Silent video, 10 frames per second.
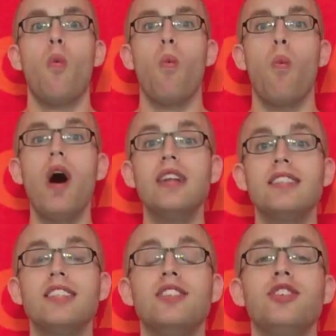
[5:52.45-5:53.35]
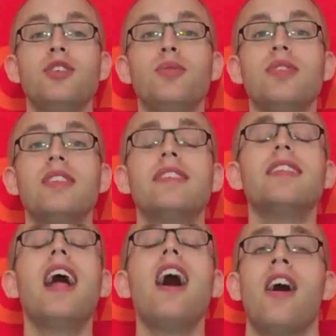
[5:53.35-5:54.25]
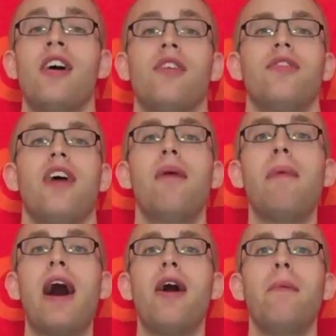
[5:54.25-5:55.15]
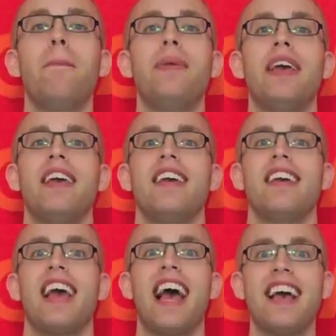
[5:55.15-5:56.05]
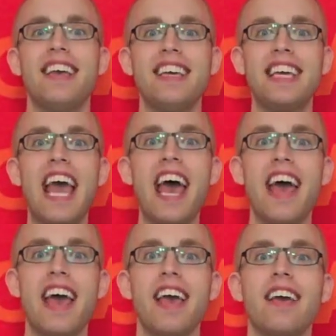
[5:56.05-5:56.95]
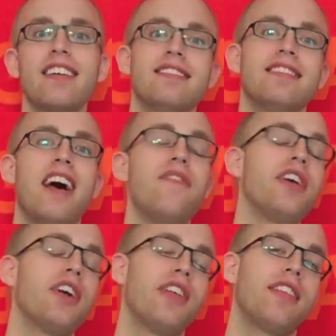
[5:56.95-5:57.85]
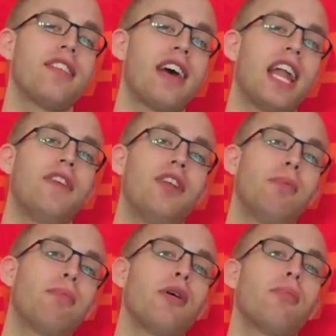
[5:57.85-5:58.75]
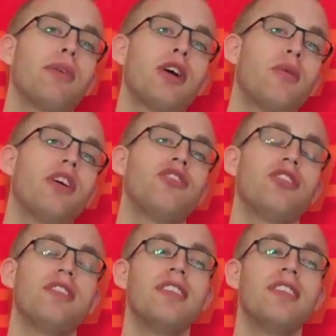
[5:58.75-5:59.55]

what do you love about being gay? I figure that's a kind of an appropriate question.